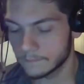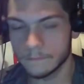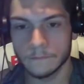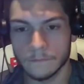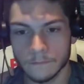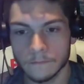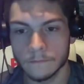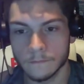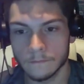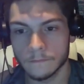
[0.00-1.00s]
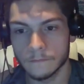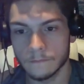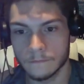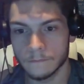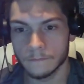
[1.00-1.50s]

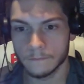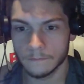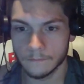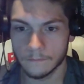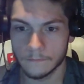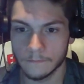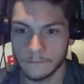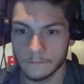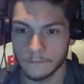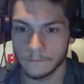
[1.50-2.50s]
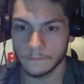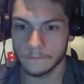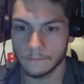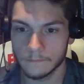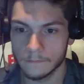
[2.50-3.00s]

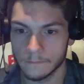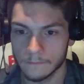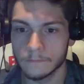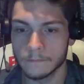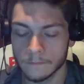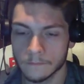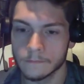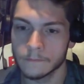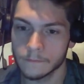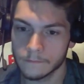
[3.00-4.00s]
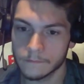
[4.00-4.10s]
This person isn't speaking.